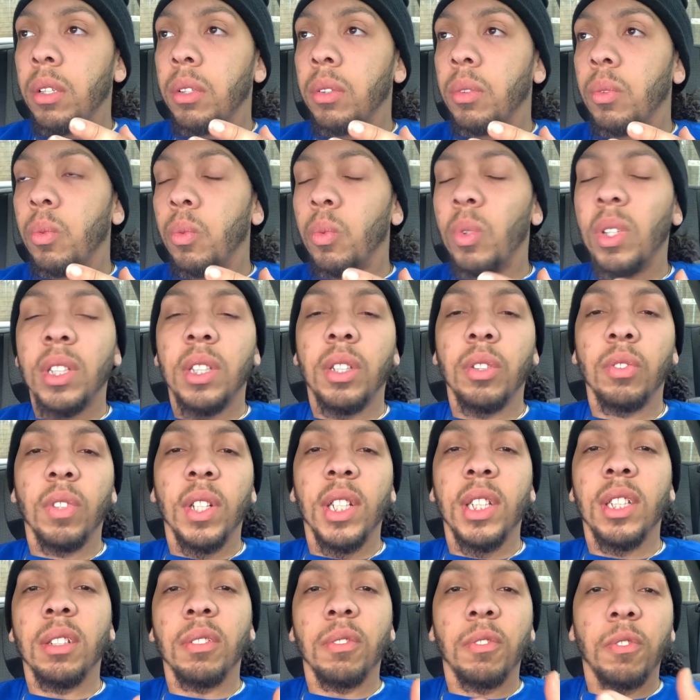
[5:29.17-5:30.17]
what's the
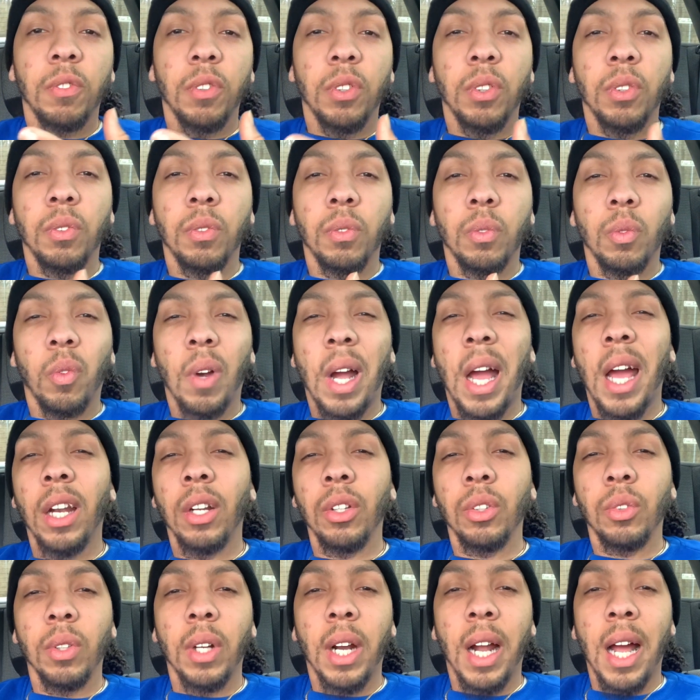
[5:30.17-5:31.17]
reason riding
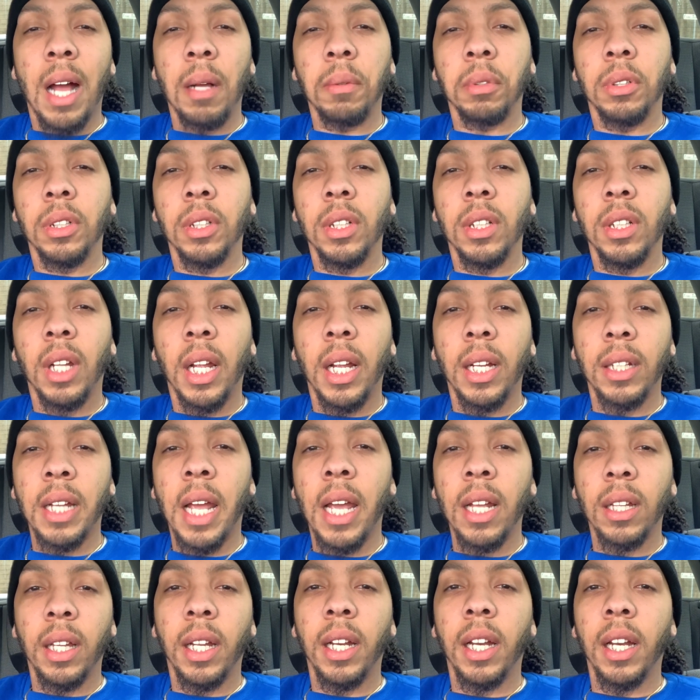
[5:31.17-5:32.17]
through the ops hood late
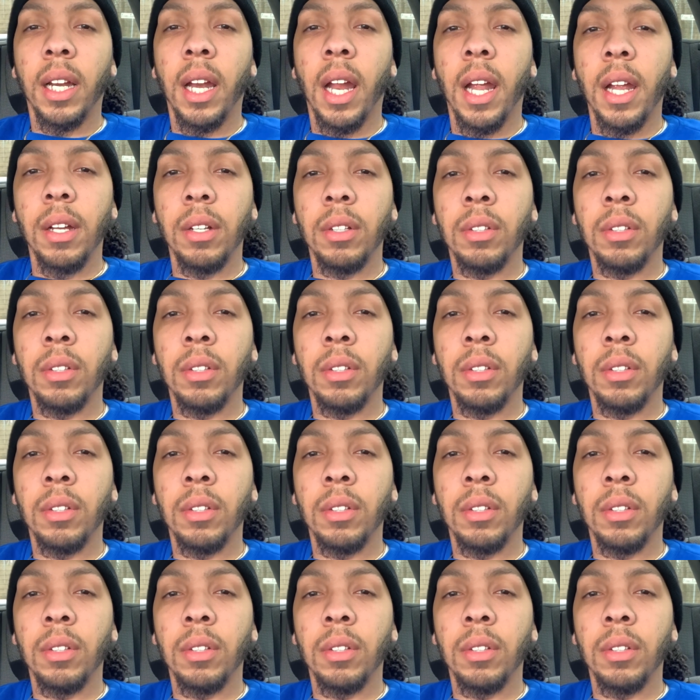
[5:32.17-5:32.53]
that late at night?